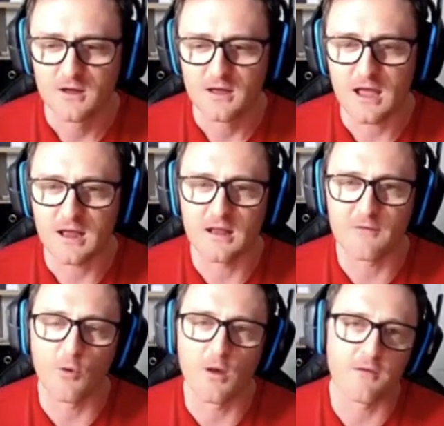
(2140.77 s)
and
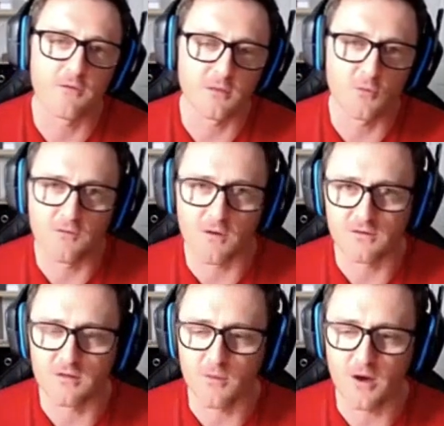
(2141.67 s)
everything moving
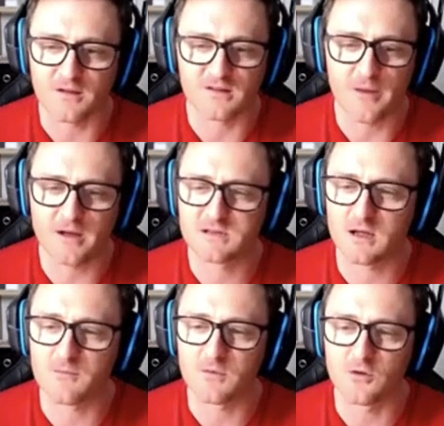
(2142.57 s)
into the Binance Smart
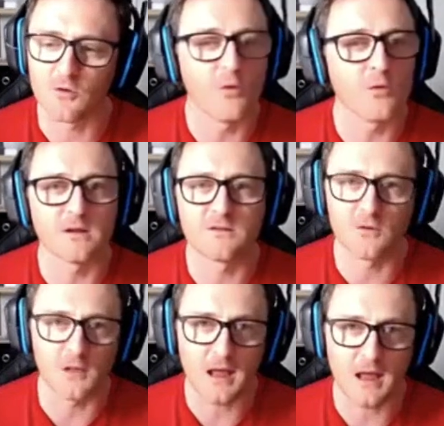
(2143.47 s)
Chain, you're already
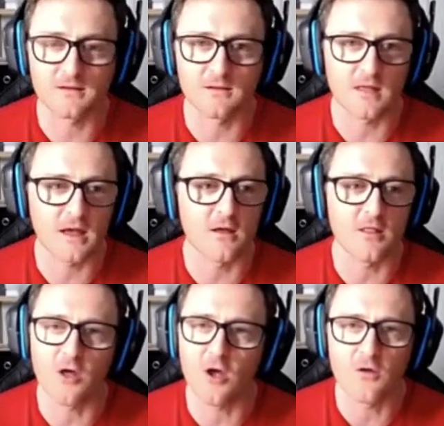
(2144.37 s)
too late.
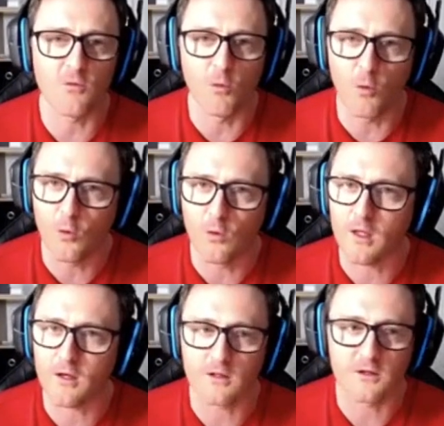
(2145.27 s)
They will
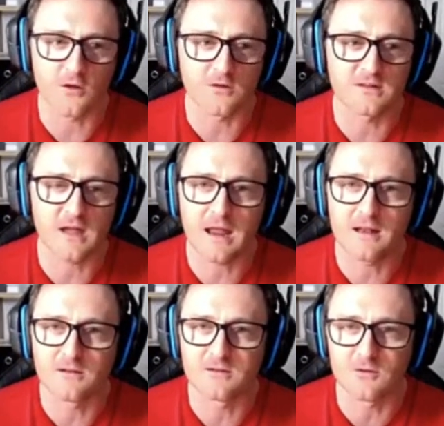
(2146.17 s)
all
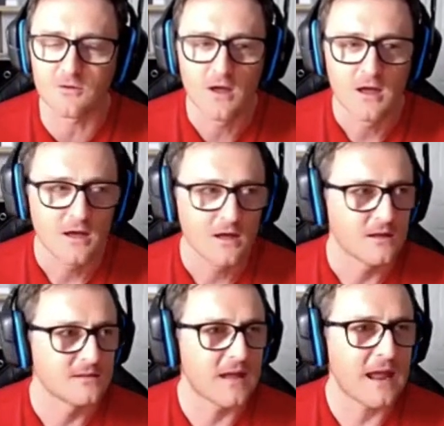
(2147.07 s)
tend to
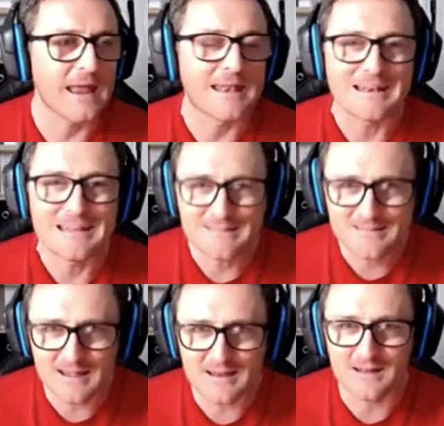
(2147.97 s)
at
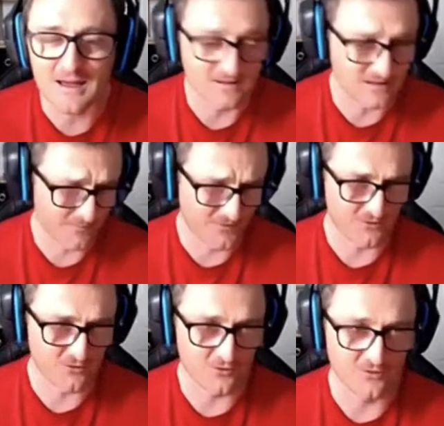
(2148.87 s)
least 10 days up
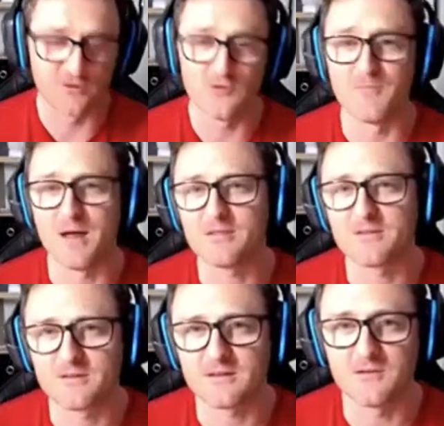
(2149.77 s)
to 2
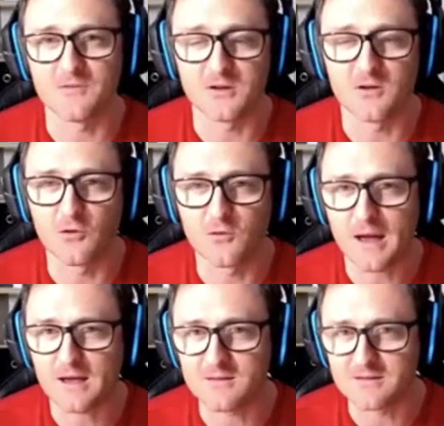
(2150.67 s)
months. Even you look
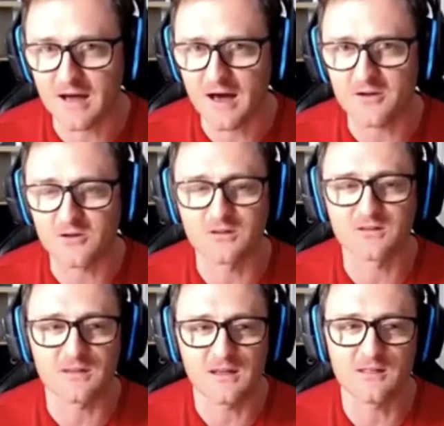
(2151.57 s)
back at the data, you could
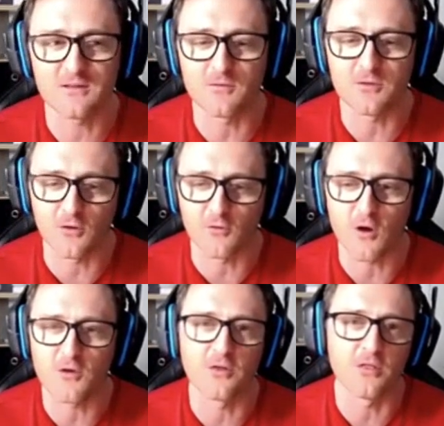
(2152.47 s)
see the
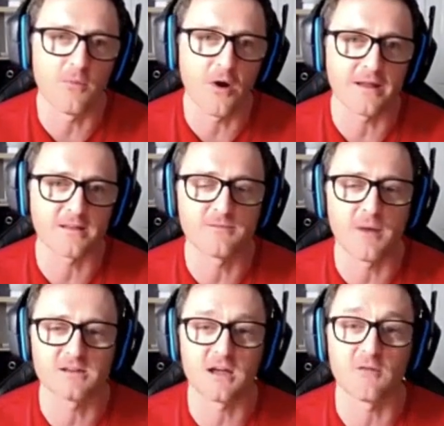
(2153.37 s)
growth on the Binance
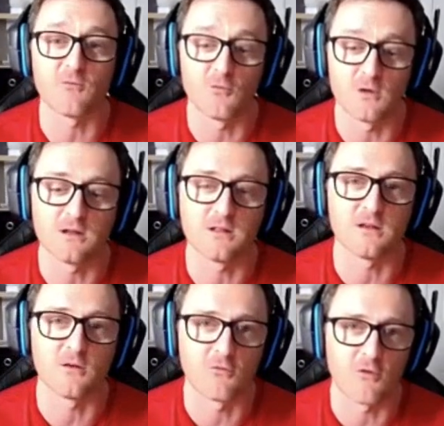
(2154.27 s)
Smart Chain
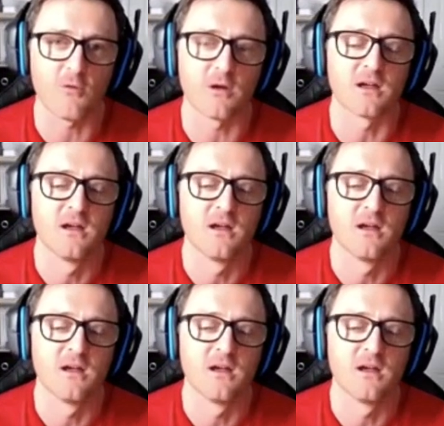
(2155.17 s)
really growing